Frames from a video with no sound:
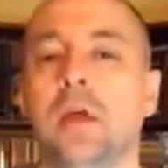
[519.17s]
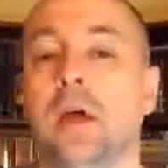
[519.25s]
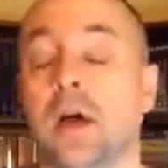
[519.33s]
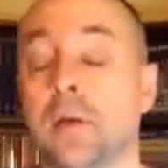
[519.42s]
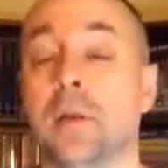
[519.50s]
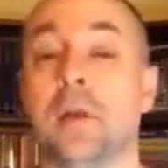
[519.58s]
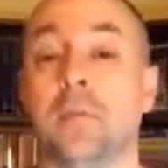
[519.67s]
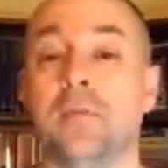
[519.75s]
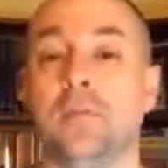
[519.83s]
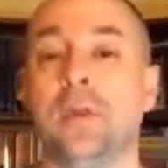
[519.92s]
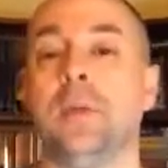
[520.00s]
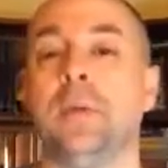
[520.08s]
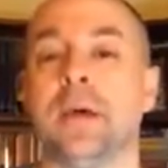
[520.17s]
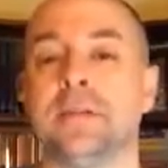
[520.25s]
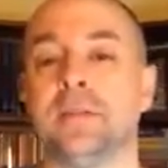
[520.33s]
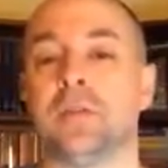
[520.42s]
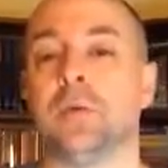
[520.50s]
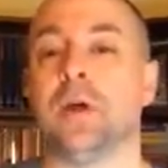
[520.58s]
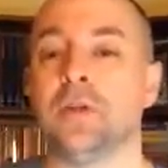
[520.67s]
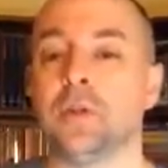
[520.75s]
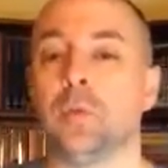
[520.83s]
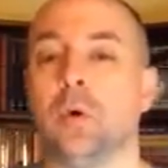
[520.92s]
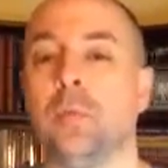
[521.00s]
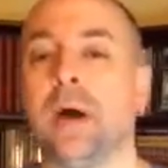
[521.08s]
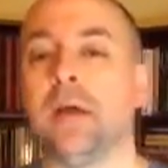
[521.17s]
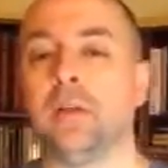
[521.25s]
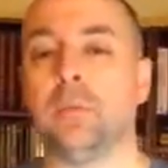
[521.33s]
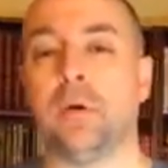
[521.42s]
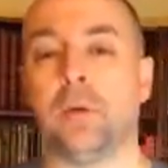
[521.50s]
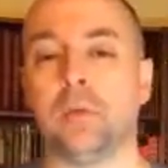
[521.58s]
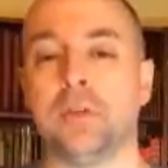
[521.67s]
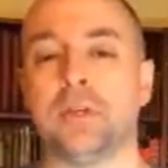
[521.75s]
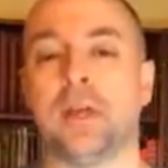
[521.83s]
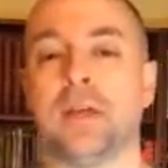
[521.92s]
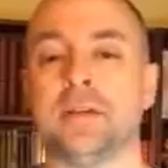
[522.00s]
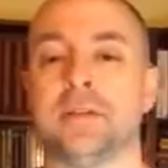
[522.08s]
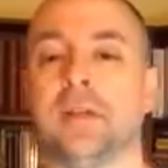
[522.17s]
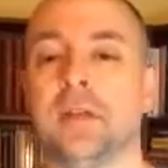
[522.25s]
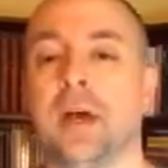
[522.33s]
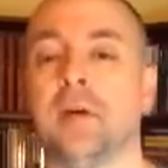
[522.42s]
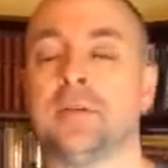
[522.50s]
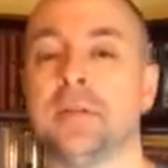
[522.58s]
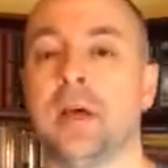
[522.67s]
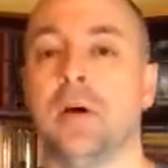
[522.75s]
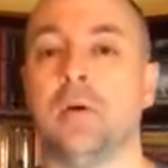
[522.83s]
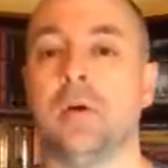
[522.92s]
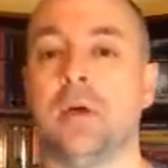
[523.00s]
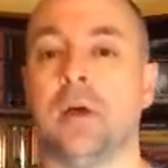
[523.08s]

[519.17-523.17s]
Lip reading: A number of you keep asking this question: will Milo publish at Castelia House now?